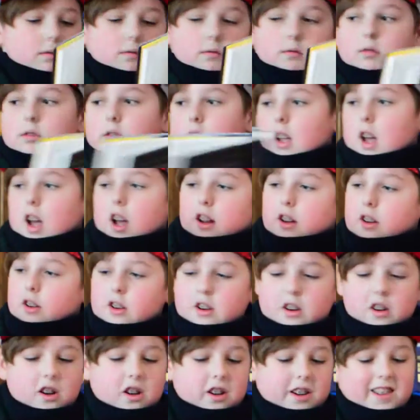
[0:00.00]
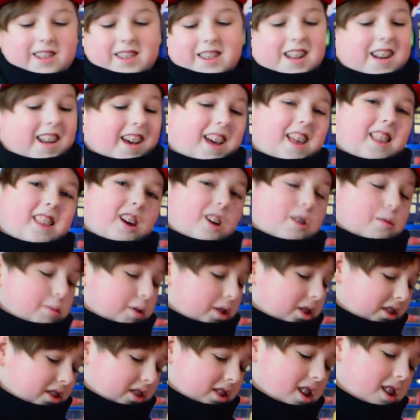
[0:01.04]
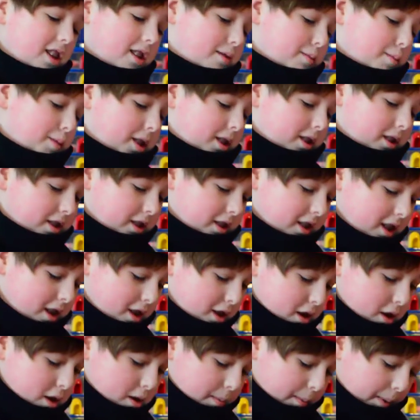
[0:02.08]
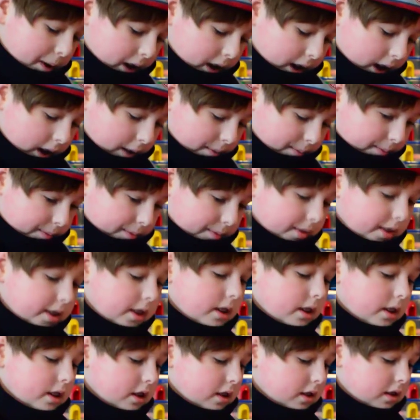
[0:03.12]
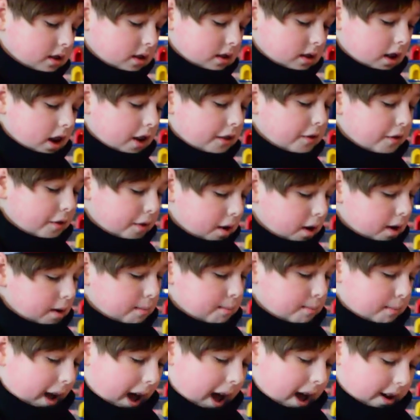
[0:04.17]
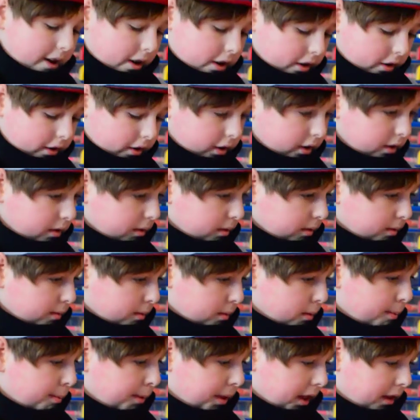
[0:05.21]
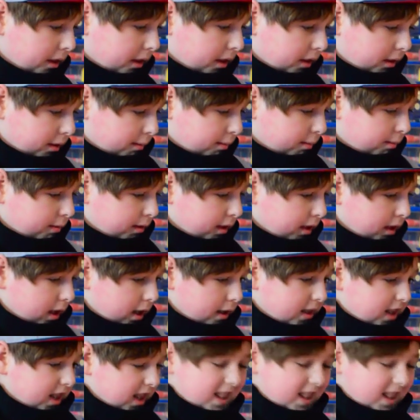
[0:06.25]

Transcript: Yeah, here. No, I'm just kidding. I like books. I love books. But, um, stuff matters. Oops, I just slammed it